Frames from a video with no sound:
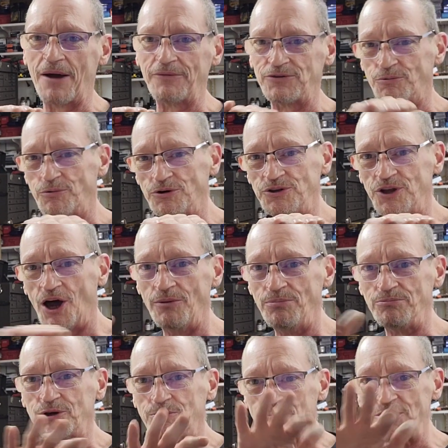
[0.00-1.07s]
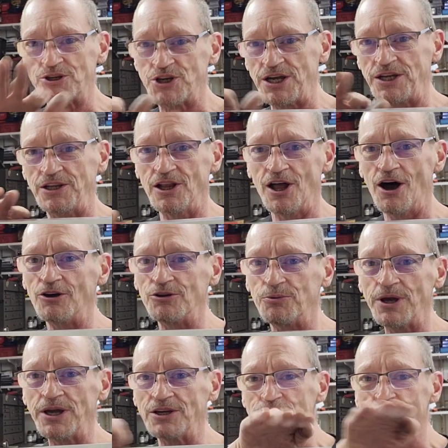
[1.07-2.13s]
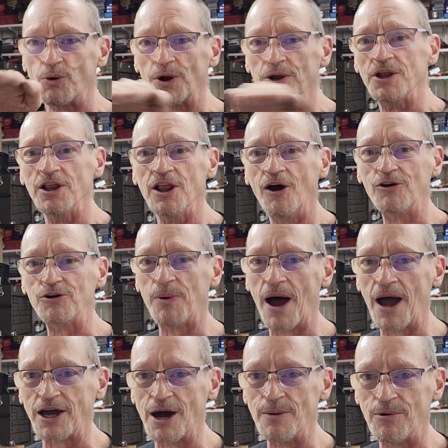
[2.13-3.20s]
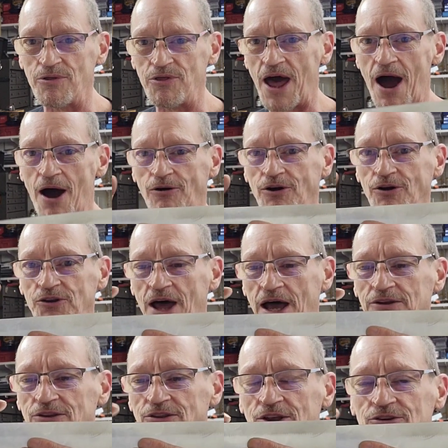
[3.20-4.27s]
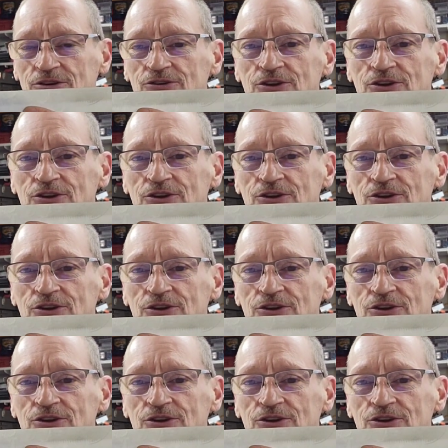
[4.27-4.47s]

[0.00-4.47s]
After we're done machining the lugs, we can shorten the lugs by a couple of thousandths because this